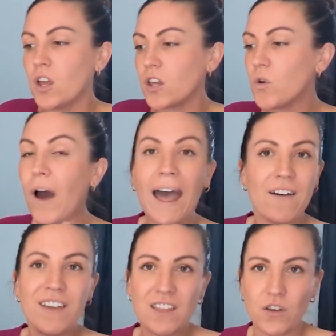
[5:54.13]
You're
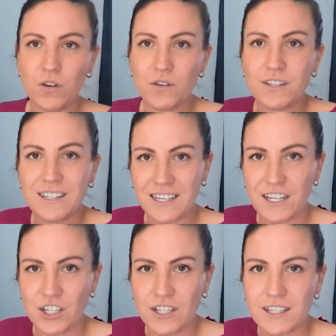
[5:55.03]
having those
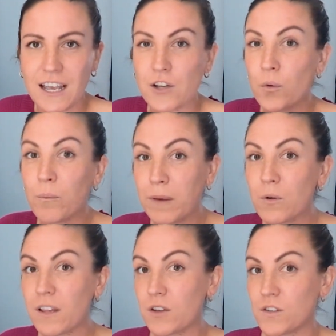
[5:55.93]
discussions and you're
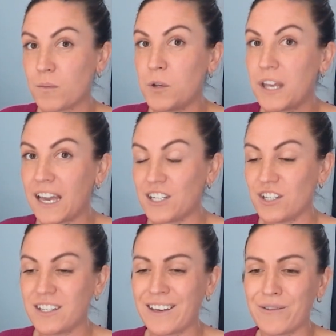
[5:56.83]
building those
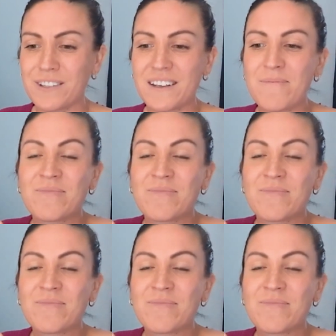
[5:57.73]
communication skills.